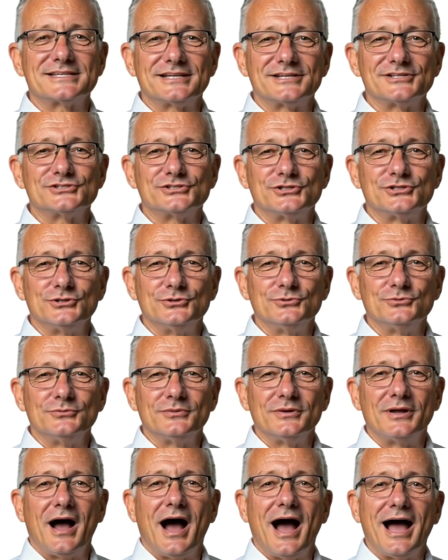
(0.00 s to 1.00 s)
here too.
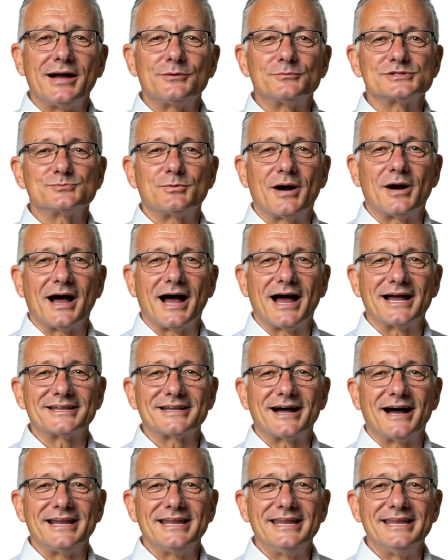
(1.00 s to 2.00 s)
I was
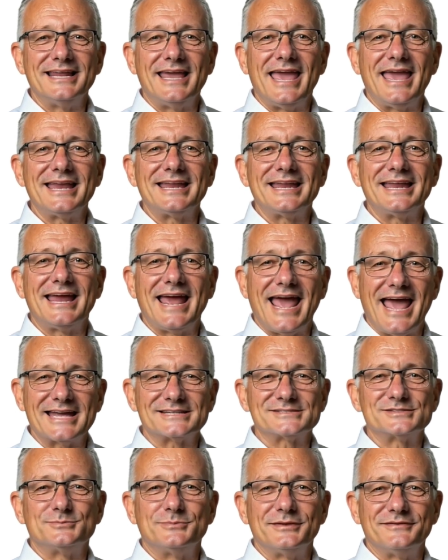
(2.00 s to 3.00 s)
behind on it, and it
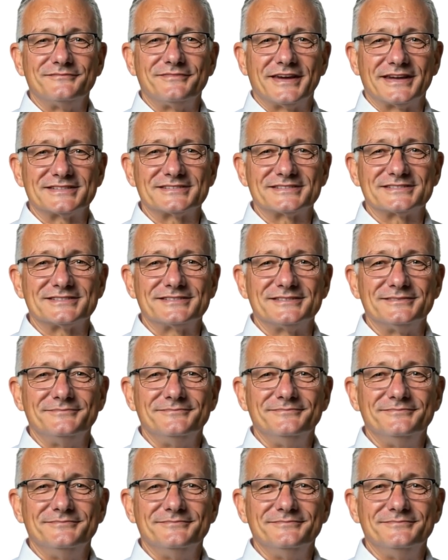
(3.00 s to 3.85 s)
had to be fixed.